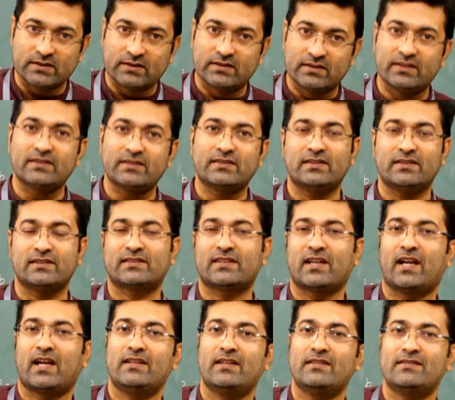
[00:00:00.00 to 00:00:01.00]
this
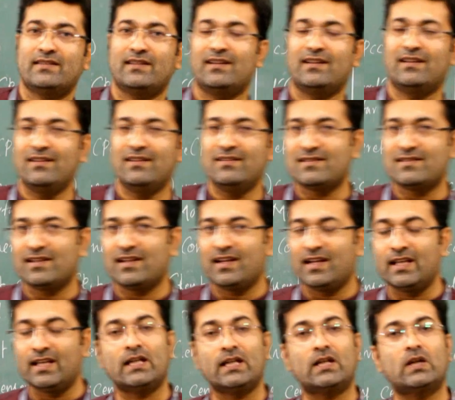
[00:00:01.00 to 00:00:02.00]
size, it is
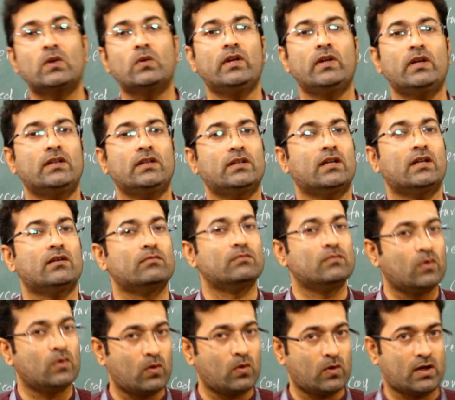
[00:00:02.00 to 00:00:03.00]
including the
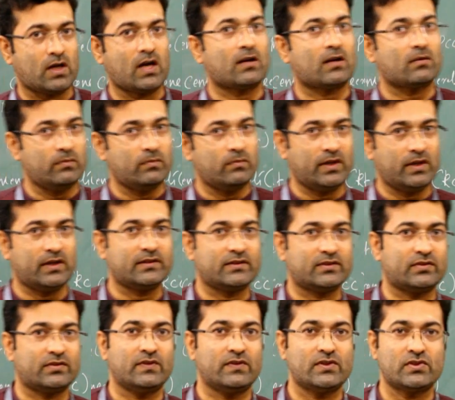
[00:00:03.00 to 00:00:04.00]
mortar
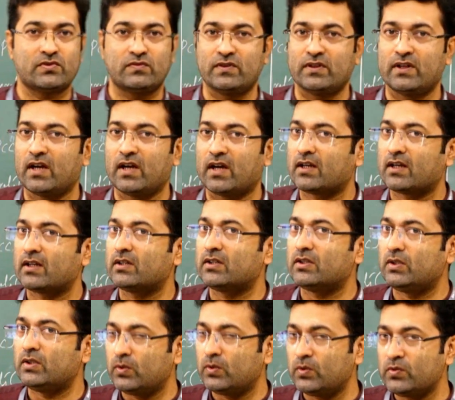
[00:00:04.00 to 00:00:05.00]
mix which we are
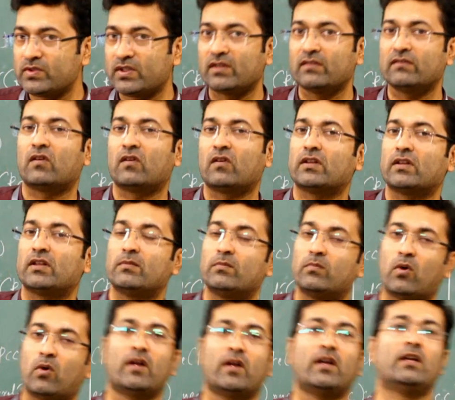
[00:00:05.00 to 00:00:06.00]
using for the
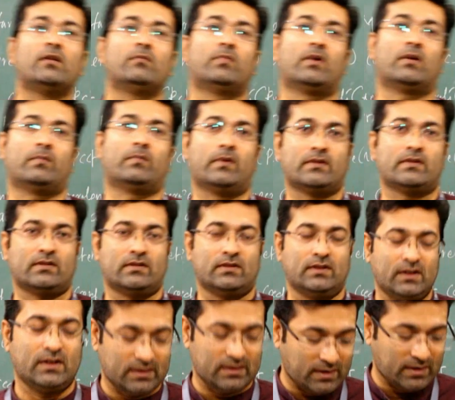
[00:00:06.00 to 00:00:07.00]
bonding purpose.
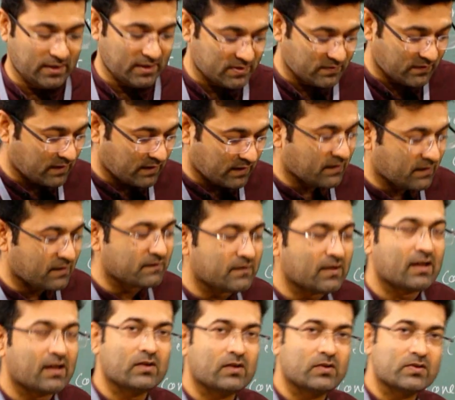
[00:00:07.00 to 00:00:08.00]
That is, whenever we
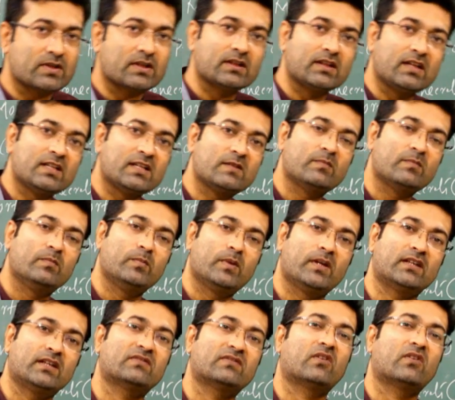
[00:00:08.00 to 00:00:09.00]
are using these
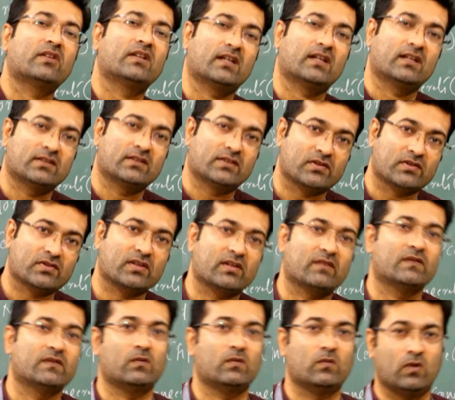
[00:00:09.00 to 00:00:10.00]
bricks for the construction
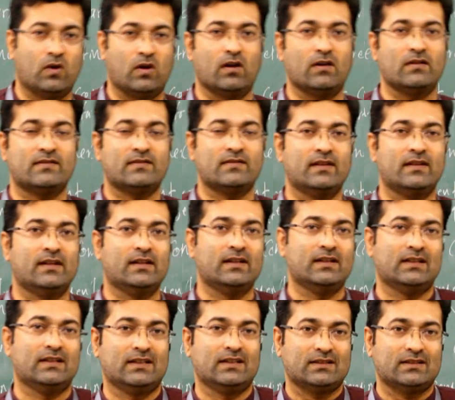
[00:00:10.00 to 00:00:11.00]
of the walls,
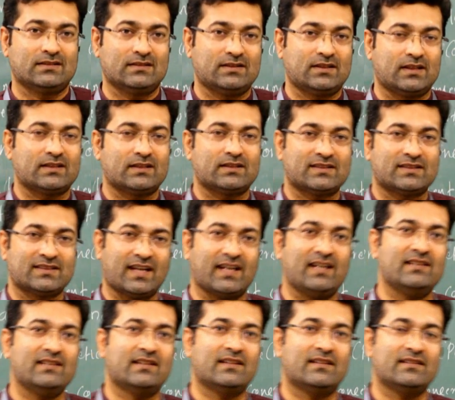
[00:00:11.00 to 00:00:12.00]
the
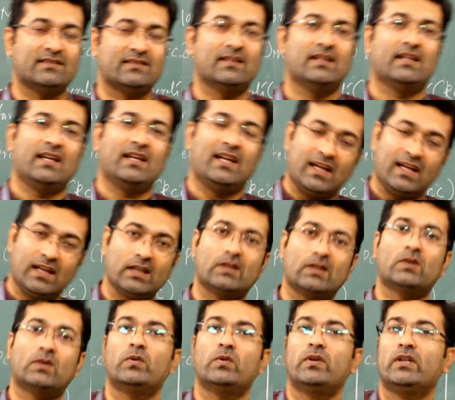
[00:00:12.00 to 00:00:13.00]
sizes
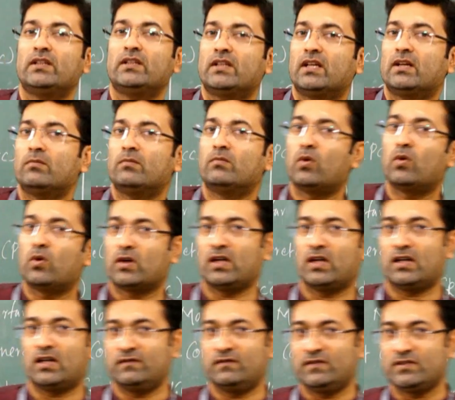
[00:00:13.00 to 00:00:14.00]
including the
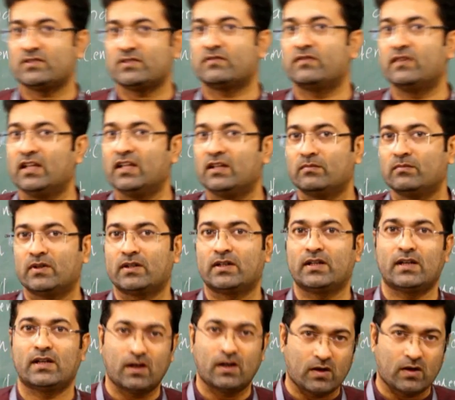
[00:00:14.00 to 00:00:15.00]
mortar, which is filling
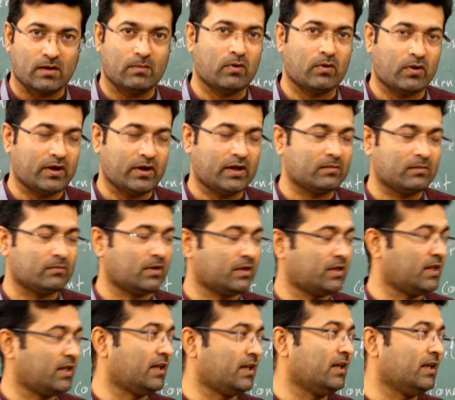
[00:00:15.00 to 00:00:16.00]
material or a bonding
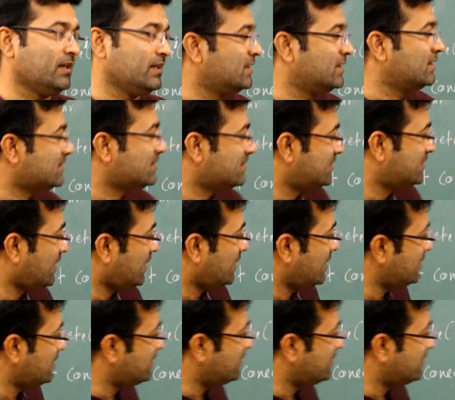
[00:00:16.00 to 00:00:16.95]
material, that is